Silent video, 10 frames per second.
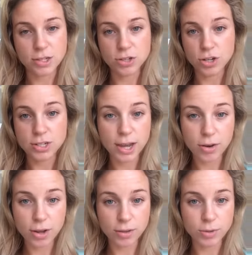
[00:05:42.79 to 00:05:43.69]
So
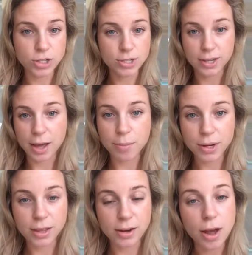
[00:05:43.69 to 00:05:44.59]
doTERRA, which is the
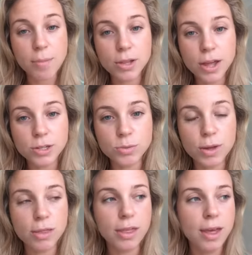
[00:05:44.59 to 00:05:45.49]
company that I'm aligned
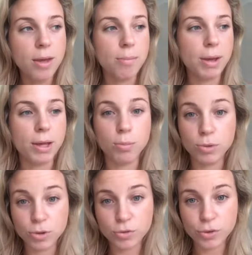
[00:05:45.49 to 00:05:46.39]
with, make a
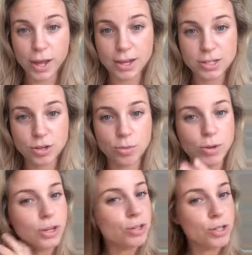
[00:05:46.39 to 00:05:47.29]
beautiful hair serum.
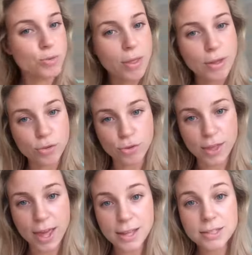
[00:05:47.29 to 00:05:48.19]
You can just run that through
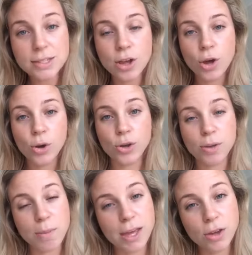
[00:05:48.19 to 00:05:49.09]
the ends, or you
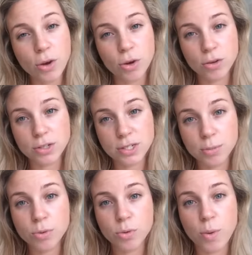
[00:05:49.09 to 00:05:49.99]
can make your own
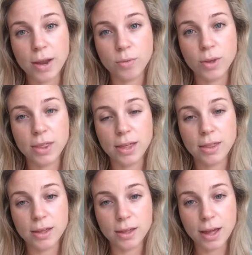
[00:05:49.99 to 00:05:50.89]
simple one with
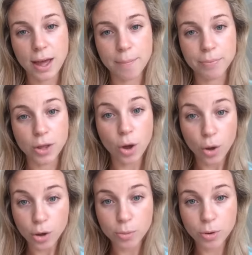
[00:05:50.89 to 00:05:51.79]
either
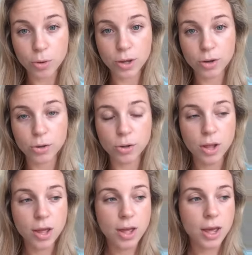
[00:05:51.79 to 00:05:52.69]
jojoba oil
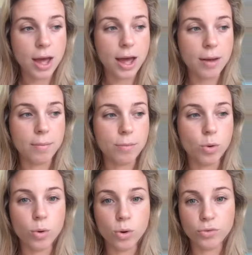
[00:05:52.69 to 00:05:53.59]

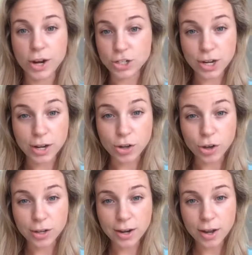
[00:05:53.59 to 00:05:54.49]
or fractionated
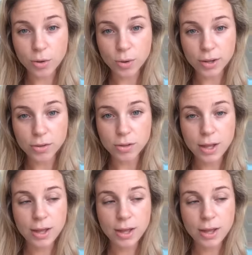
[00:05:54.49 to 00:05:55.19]
coconut oil.